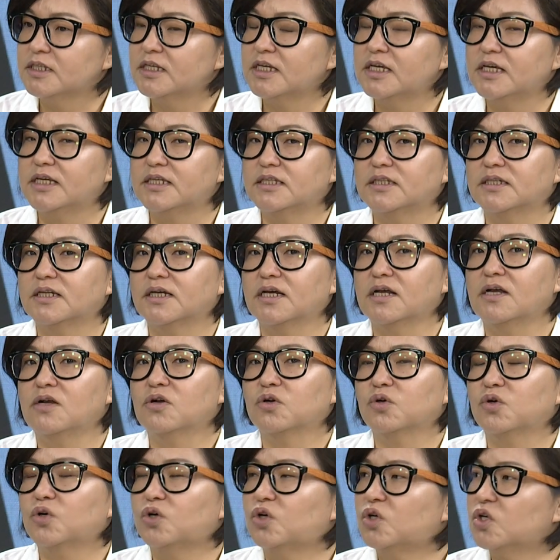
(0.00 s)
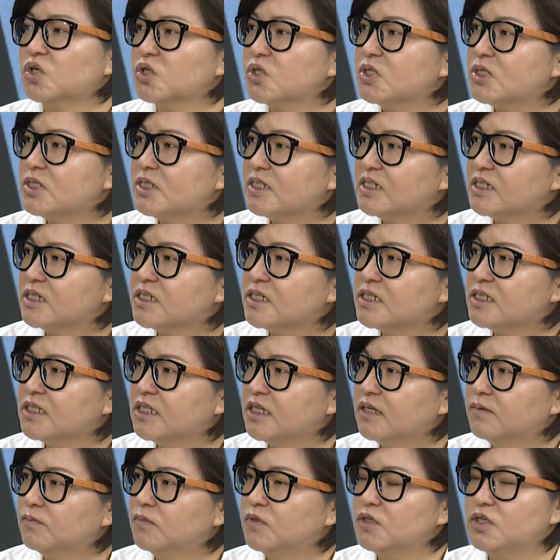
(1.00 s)
in the court
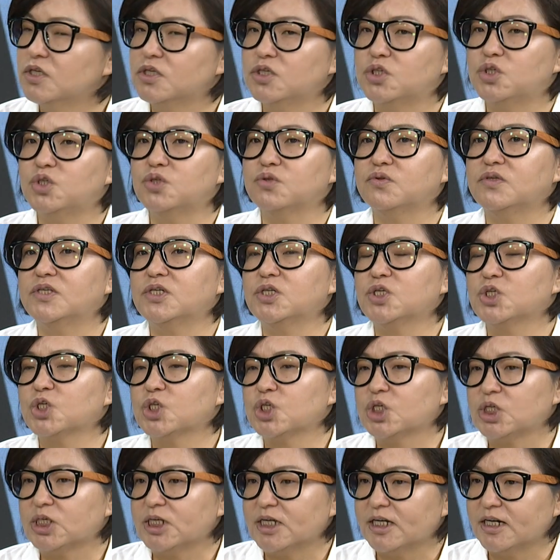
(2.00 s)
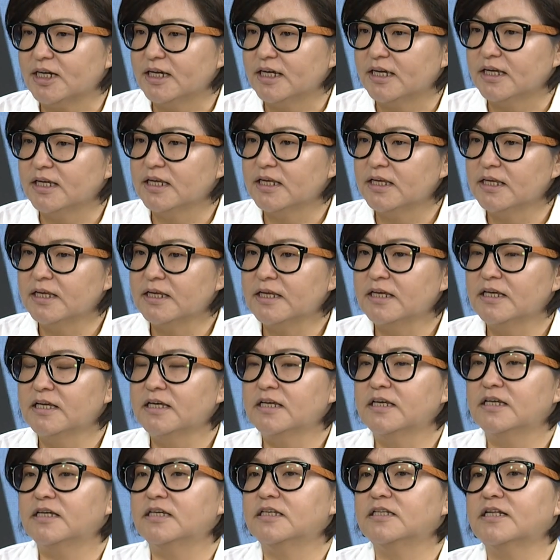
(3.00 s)
system, in judiciary,
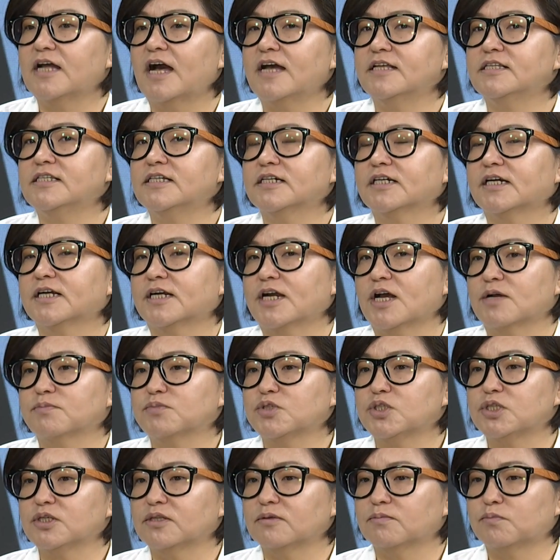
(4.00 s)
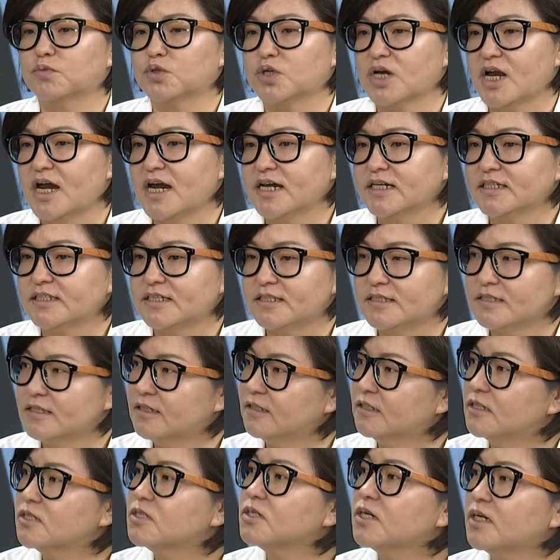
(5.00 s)
in anti-corruption practice
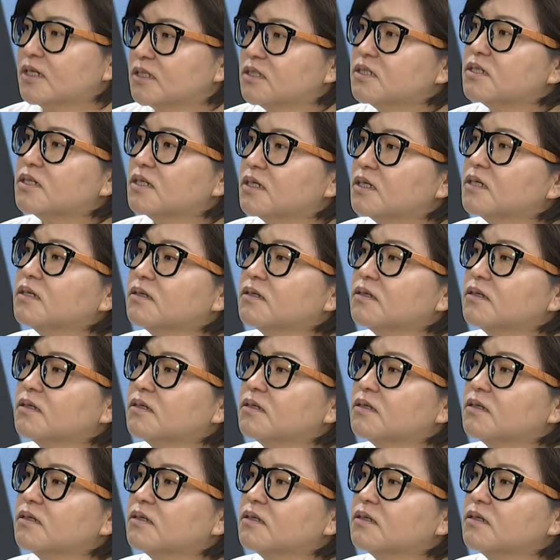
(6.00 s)
in this country.